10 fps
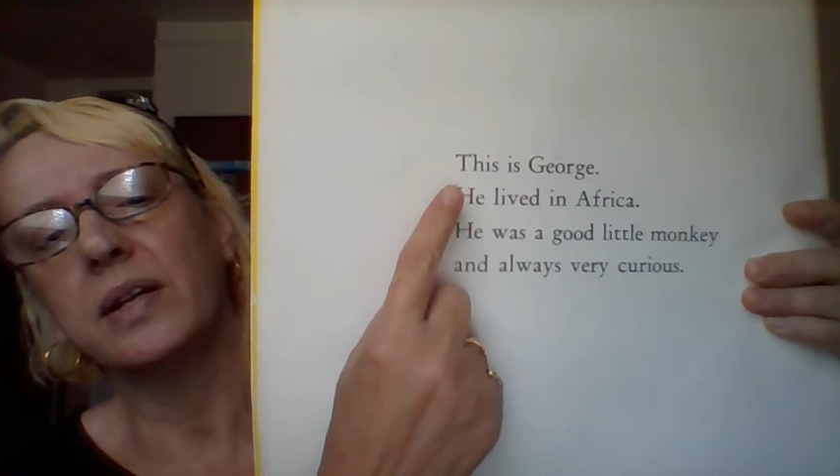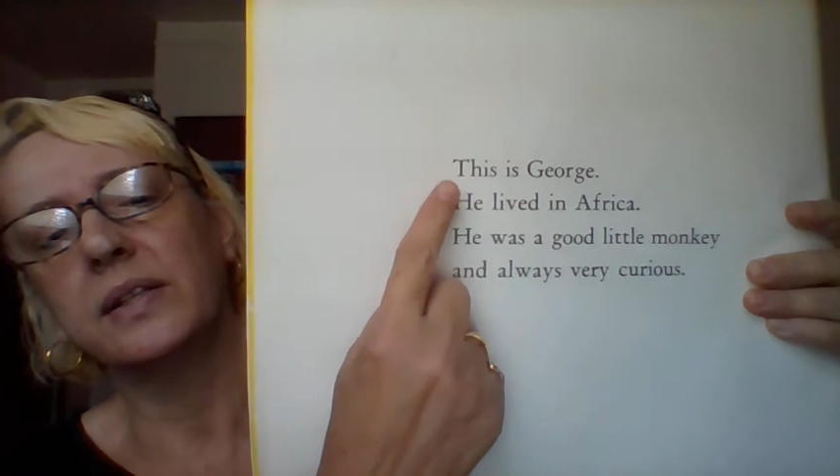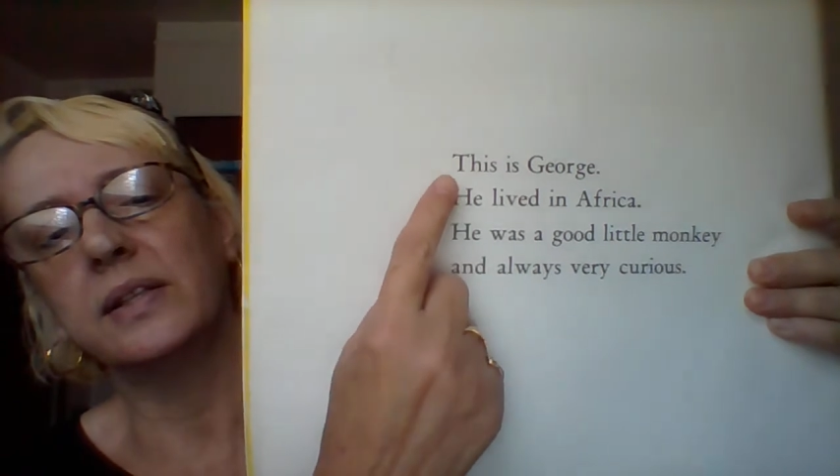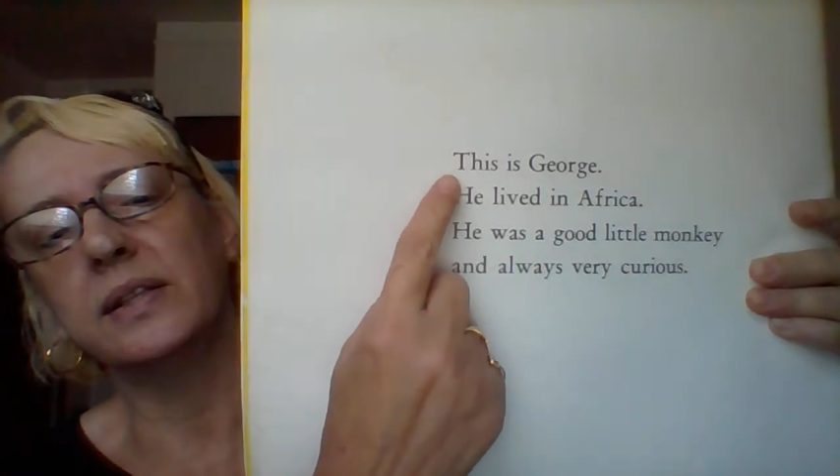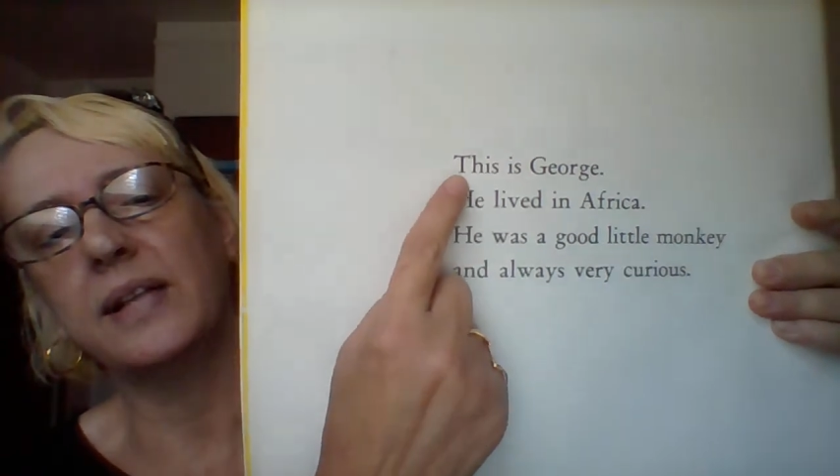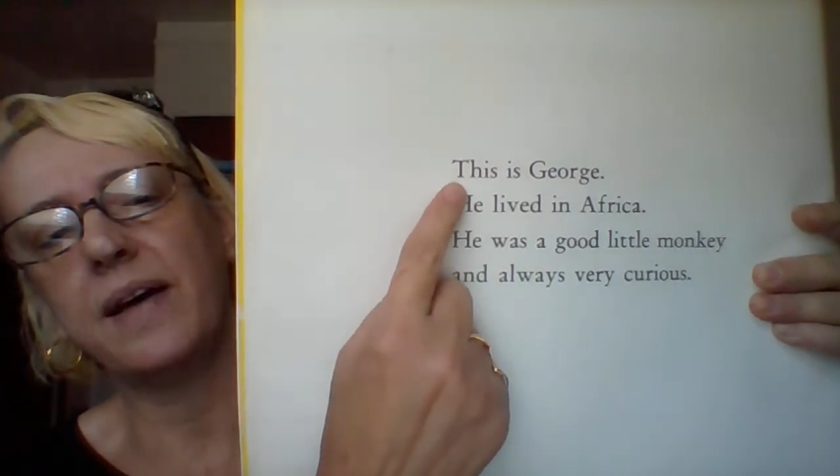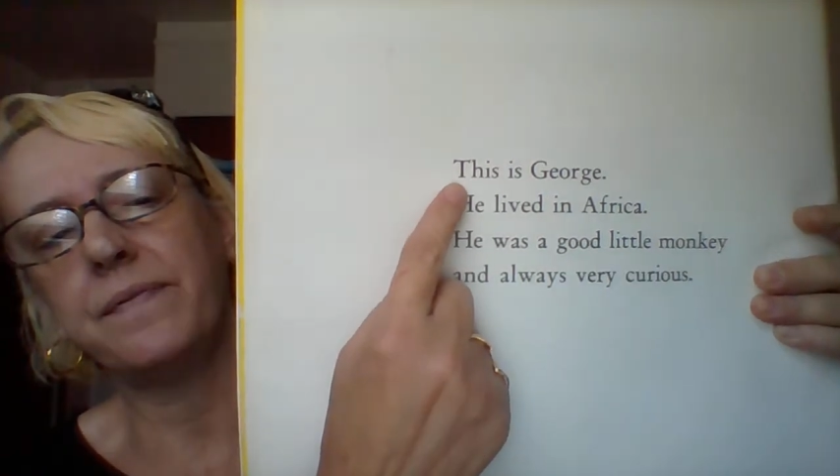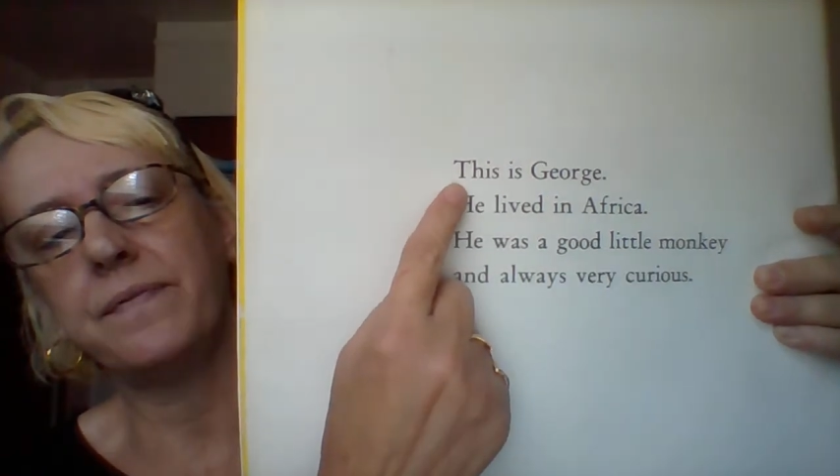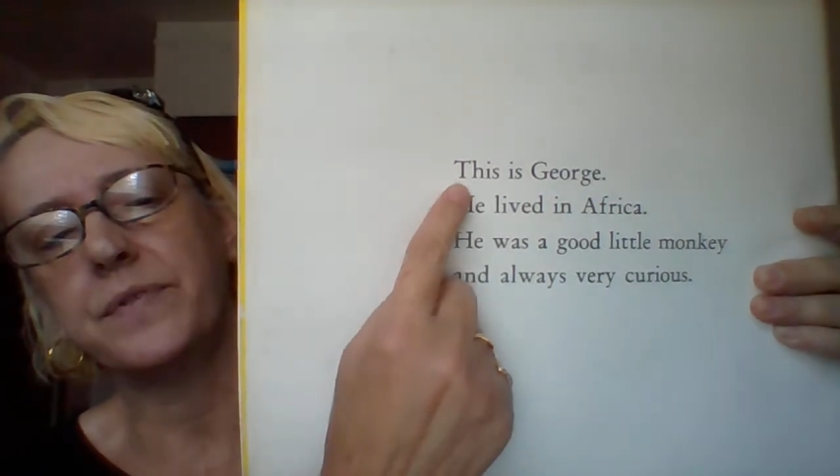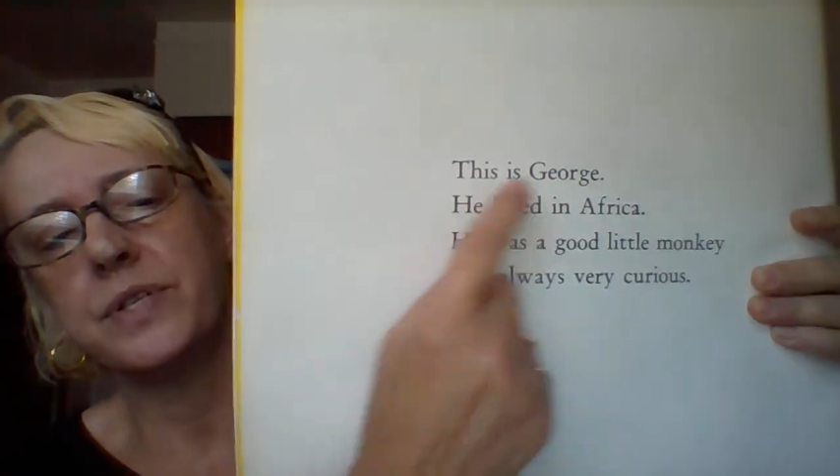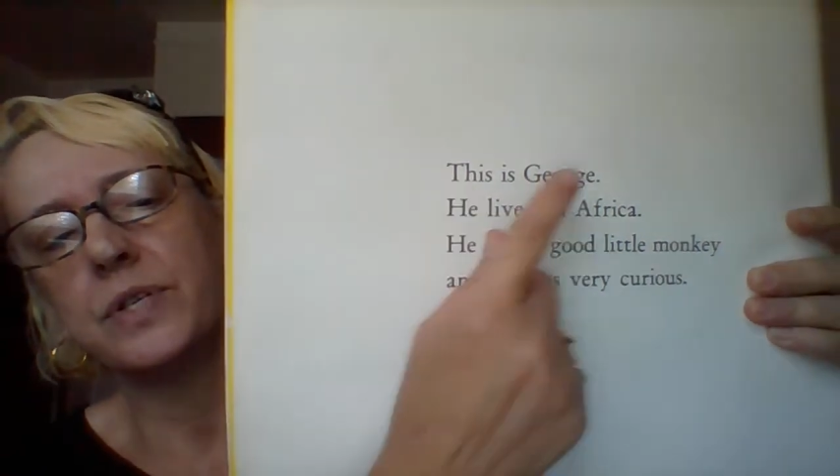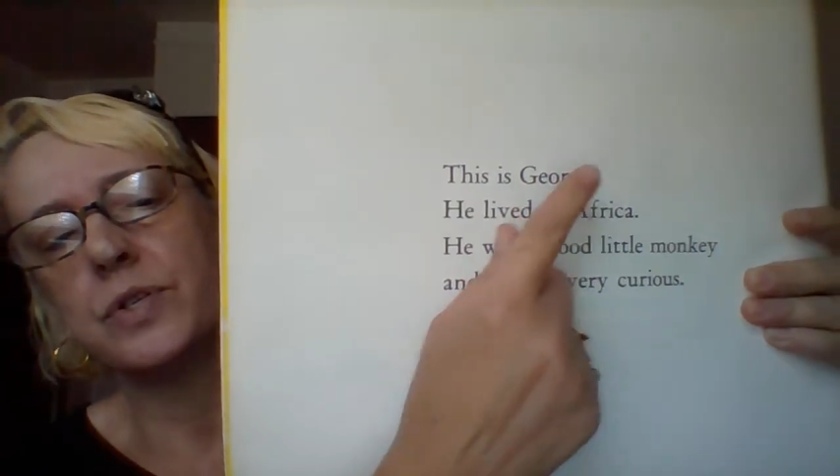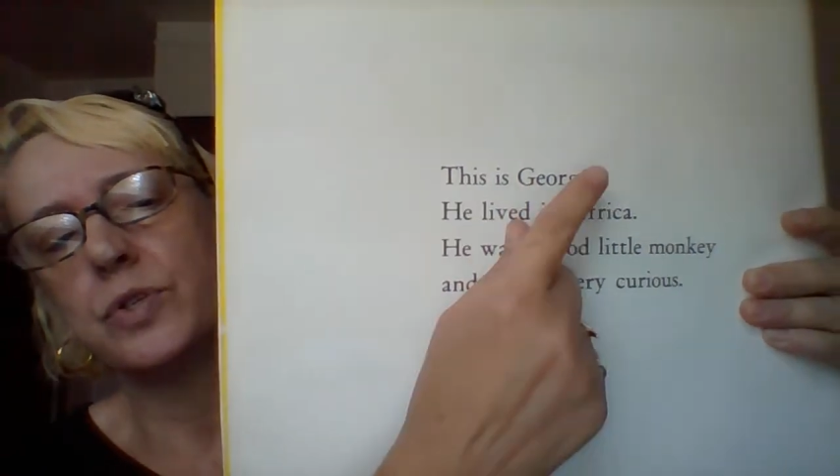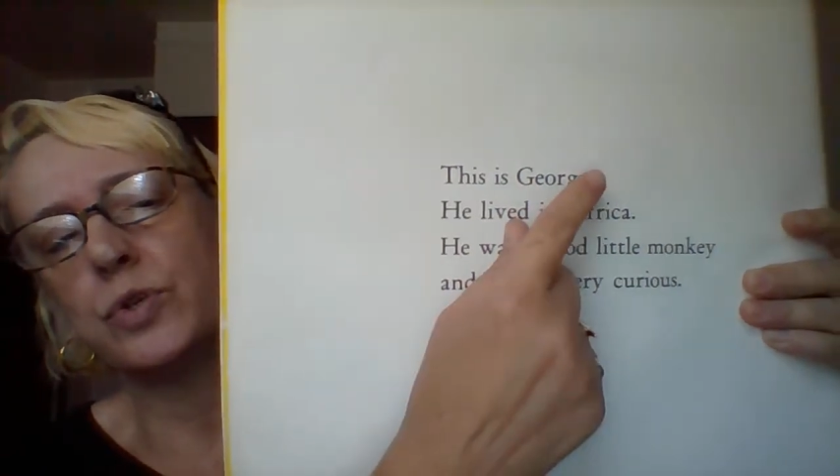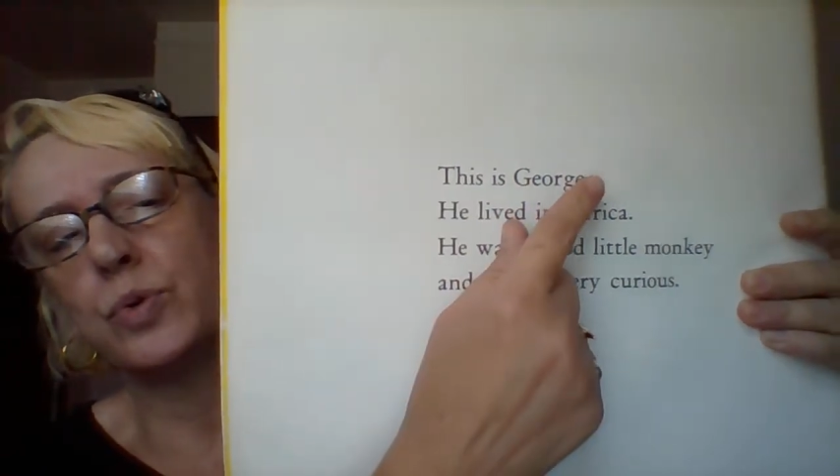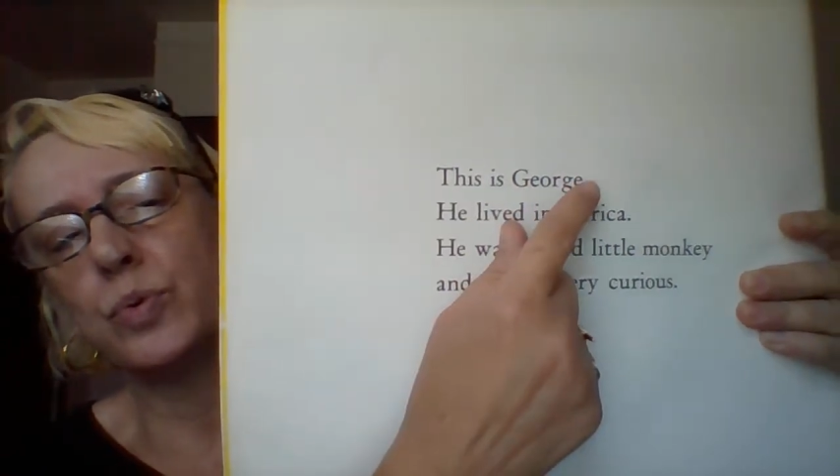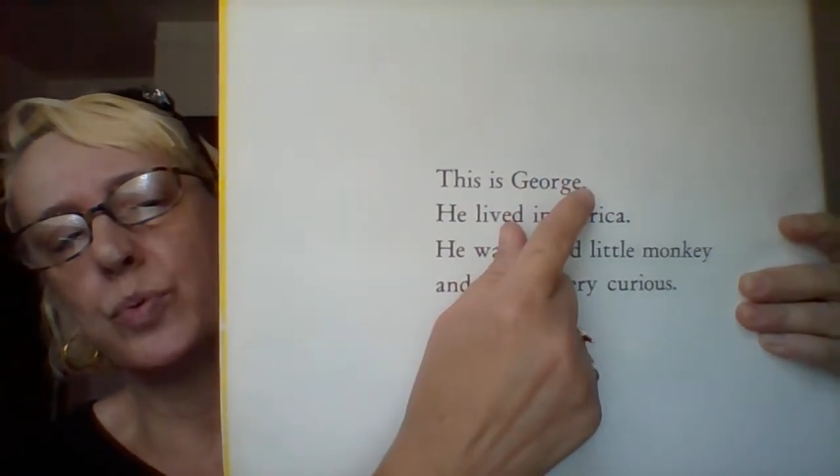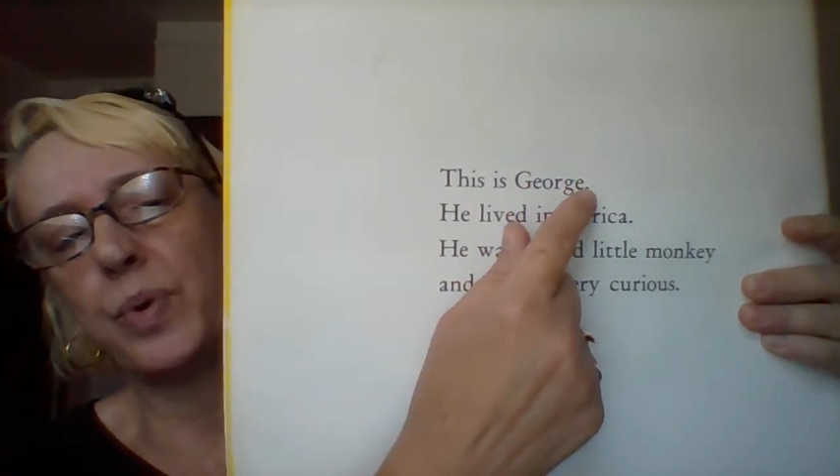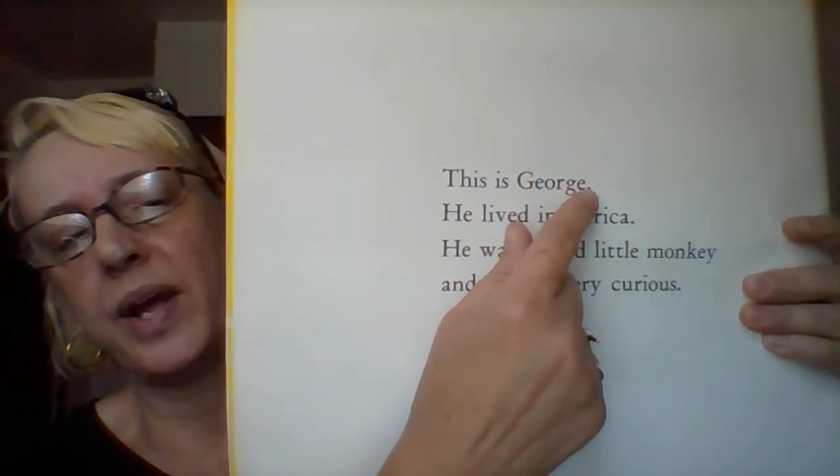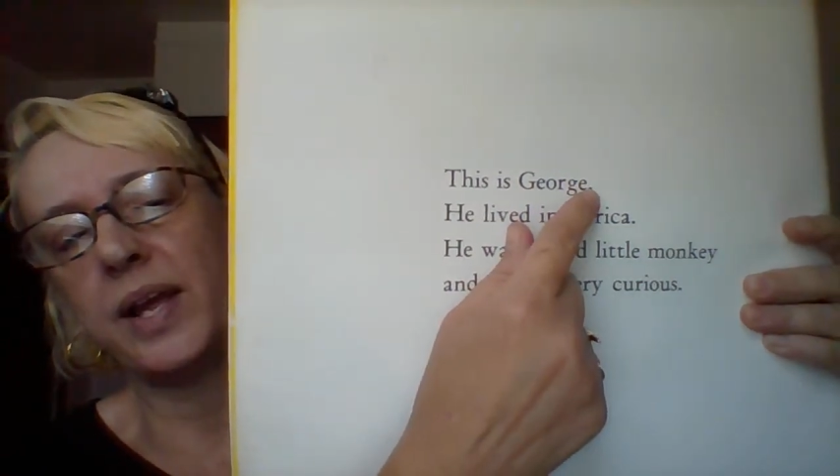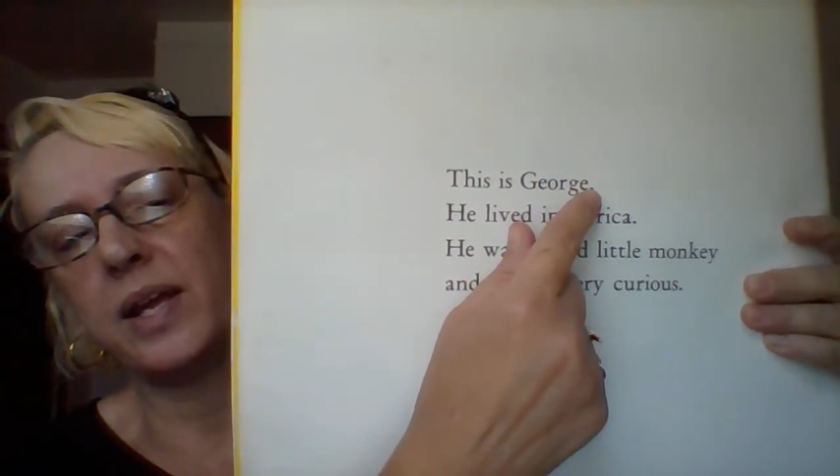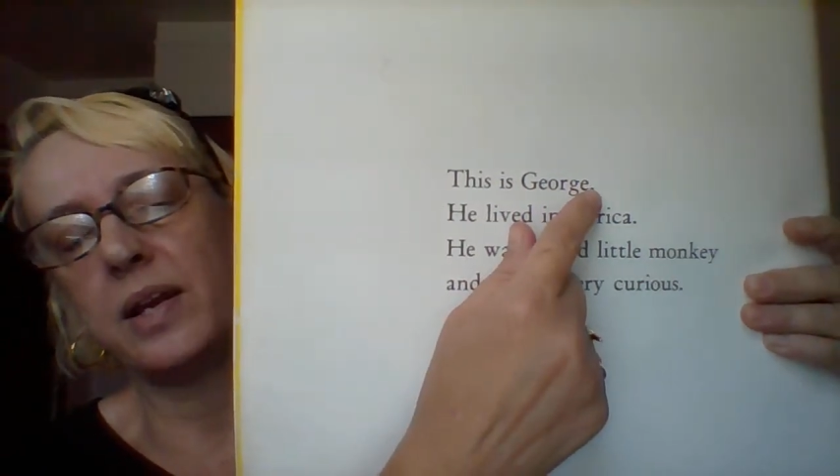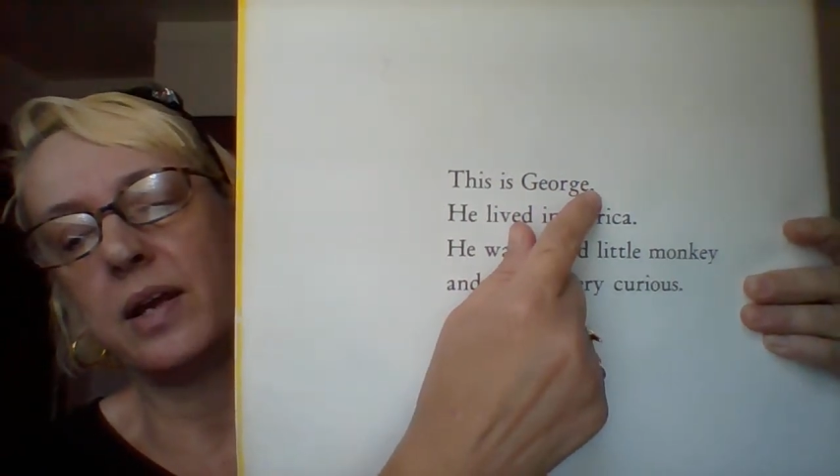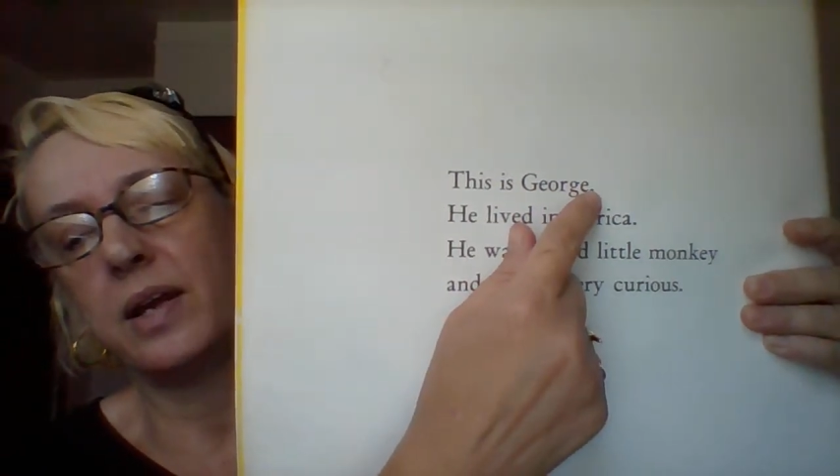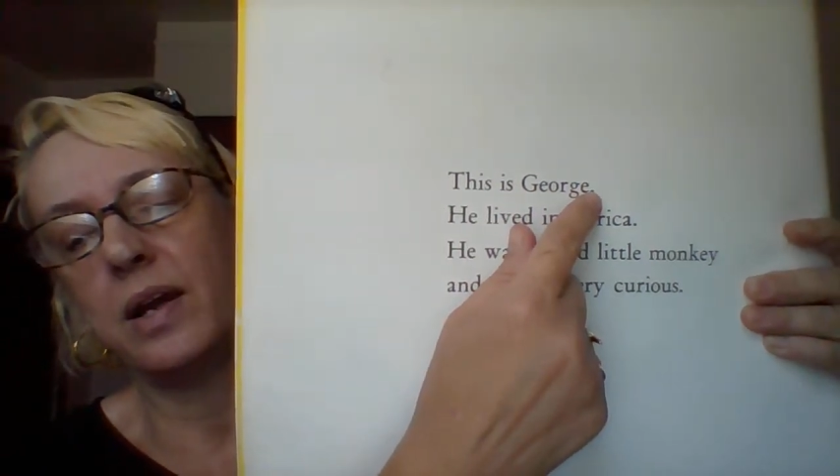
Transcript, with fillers: left to right